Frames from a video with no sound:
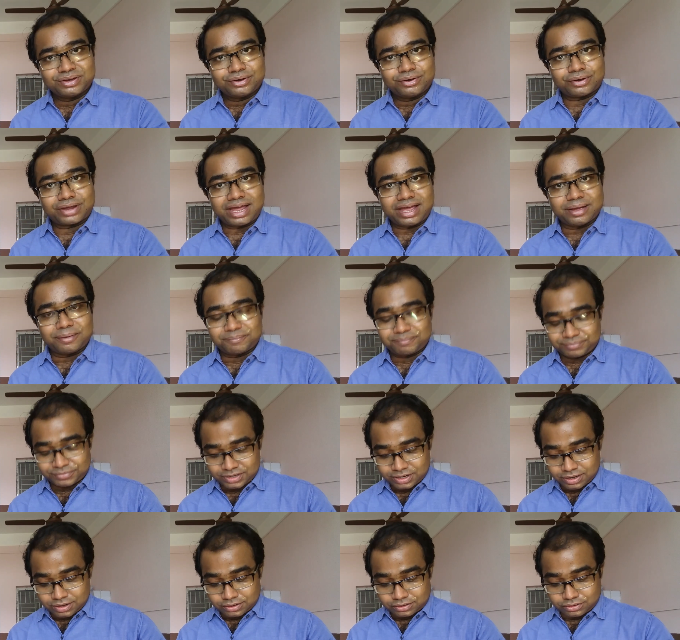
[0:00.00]
Okay,
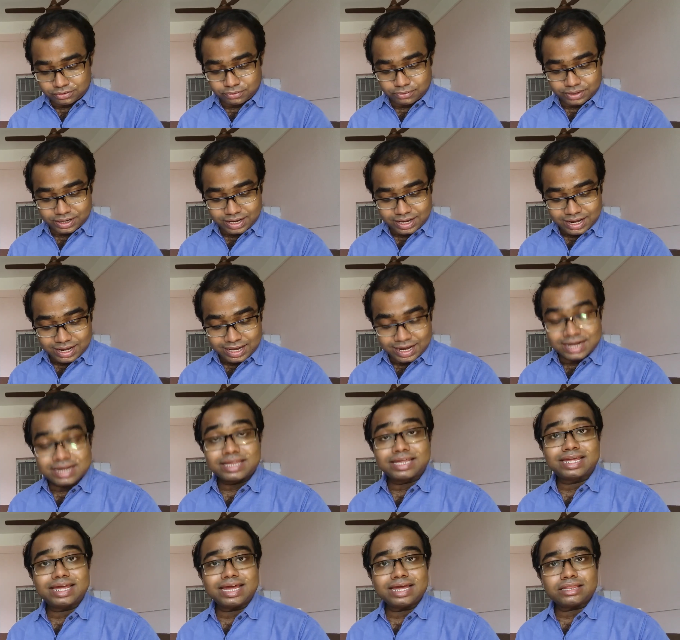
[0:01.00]
so
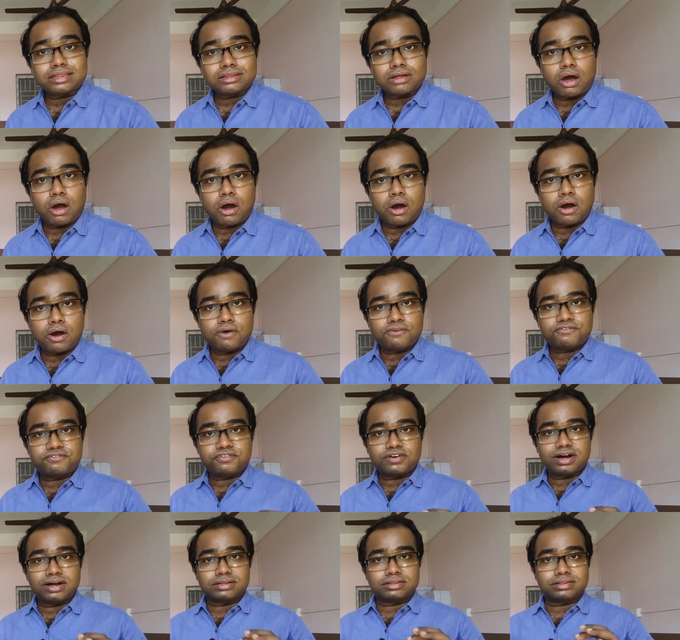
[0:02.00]
in case of
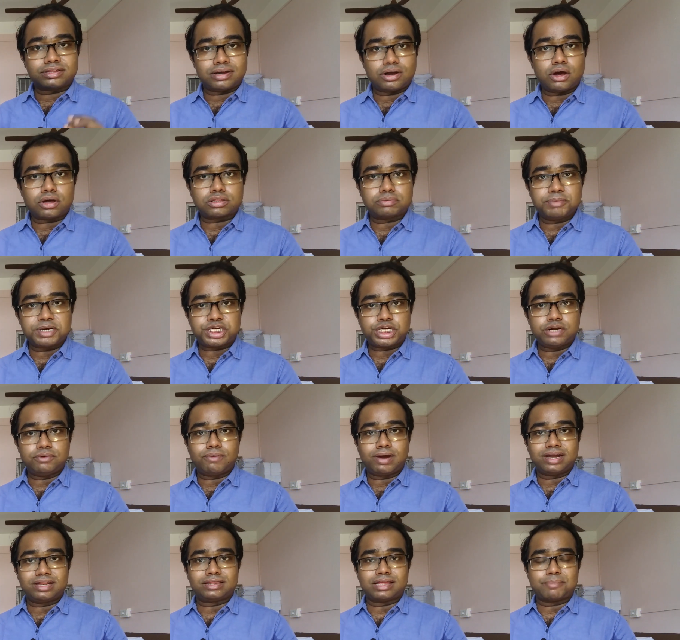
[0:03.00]
a Xerox machine,
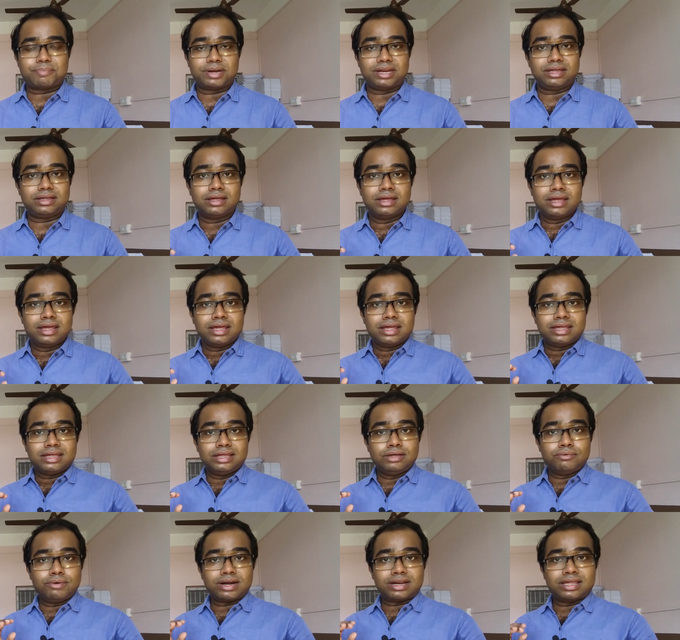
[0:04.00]
what is happening?
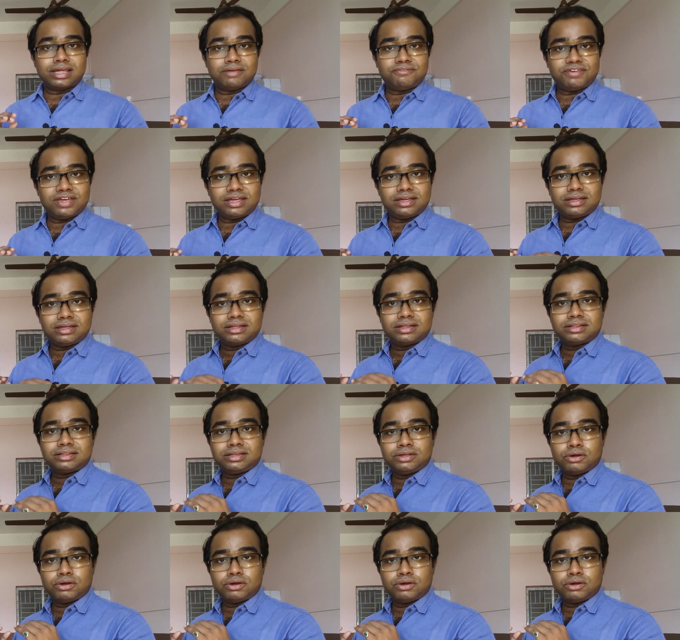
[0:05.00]
You are giving